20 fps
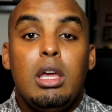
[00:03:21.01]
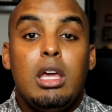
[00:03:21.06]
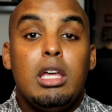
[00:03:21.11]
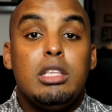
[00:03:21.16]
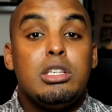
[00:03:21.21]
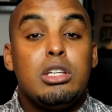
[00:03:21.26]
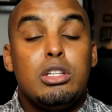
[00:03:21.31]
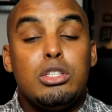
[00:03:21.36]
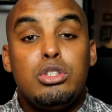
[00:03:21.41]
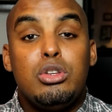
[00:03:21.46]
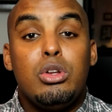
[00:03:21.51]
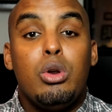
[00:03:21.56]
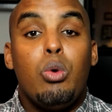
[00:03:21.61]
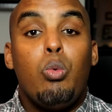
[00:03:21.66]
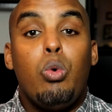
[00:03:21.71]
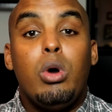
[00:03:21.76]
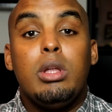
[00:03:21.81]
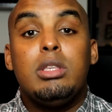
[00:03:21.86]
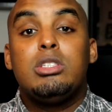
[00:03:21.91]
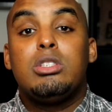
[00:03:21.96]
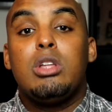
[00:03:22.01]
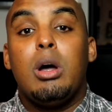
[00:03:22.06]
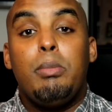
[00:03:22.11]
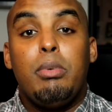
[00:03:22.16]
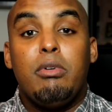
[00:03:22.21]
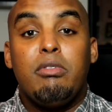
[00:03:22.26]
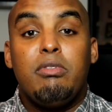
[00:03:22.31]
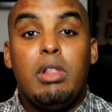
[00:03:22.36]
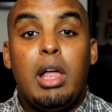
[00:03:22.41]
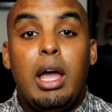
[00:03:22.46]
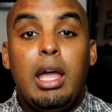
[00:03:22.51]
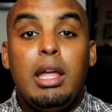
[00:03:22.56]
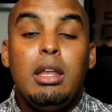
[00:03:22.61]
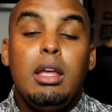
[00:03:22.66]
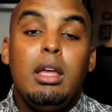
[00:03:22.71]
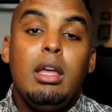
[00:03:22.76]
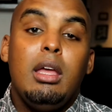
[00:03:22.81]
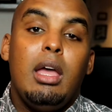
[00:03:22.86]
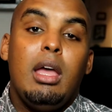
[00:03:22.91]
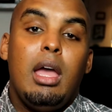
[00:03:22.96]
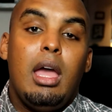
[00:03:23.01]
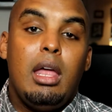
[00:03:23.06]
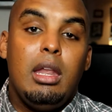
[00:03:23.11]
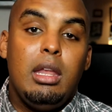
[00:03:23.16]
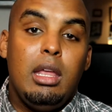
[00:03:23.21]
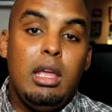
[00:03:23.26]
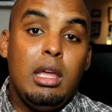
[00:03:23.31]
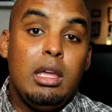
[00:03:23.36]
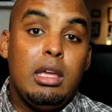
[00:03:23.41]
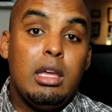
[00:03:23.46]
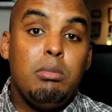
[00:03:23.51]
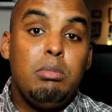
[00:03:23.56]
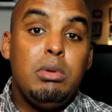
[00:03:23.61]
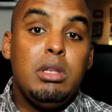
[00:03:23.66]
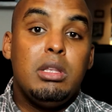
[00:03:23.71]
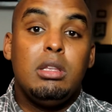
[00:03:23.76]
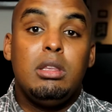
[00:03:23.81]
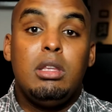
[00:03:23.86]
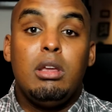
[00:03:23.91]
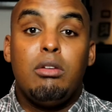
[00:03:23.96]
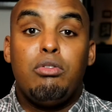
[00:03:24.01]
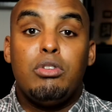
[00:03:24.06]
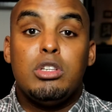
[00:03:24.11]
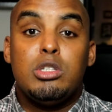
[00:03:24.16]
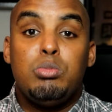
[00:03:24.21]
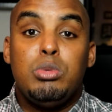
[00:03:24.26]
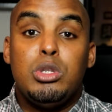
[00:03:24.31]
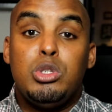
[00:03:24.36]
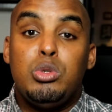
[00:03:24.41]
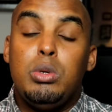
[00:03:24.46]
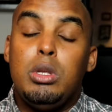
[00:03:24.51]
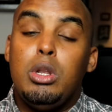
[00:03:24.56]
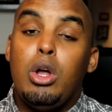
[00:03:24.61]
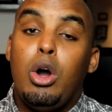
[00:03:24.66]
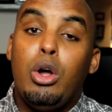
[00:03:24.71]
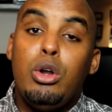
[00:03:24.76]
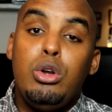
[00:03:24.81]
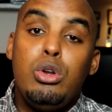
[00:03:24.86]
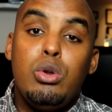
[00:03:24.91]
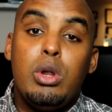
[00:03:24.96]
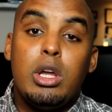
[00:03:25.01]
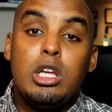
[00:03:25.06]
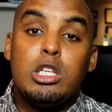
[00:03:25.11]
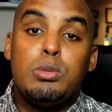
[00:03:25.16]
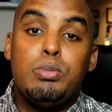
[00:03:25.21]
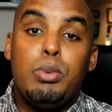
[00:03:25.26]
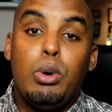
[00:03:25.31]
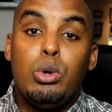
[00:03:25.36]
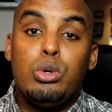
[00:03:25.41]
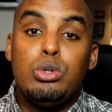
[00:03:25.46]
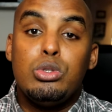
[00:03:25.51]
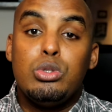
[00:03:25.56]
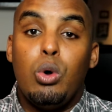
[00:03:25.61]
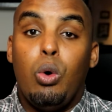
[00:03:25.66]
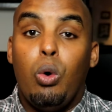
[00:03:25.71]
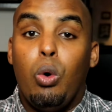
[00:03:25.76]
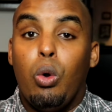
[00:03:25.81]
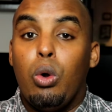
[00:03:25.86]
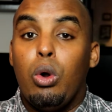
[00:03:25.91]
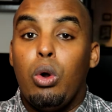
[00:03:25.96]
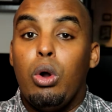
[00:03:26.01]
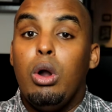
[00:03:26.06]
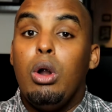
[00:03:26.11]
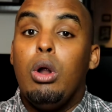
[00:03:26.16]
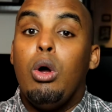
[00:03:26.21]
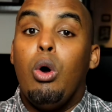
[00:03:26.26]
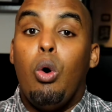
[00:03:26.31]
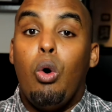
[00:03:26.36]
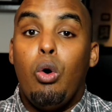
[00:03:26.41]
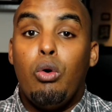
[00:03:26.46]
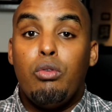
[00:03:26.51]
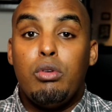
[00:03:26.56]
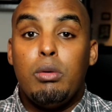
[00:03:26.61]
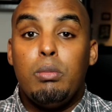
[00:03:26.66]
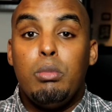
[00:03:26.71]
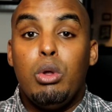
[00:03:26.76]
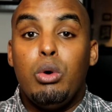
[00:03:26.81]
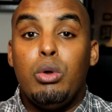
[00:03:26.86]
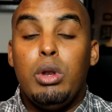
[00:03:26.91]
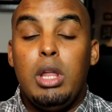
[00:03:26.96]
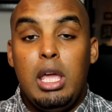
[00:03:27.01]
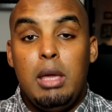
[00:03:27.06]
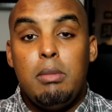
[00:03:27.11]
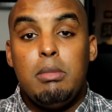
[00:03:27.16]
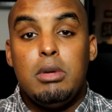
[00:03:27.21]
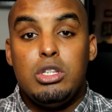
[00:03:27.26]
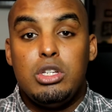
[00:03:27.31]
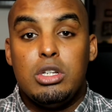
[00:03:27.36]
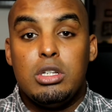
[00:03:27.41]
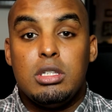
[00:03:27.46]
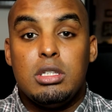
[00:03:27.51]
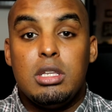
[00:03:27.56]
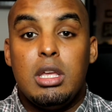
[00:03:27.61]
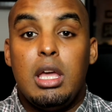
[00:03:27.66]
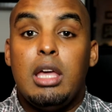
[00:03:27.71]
It's considered one stop of light and it could be the difference between underexposed or overblown images.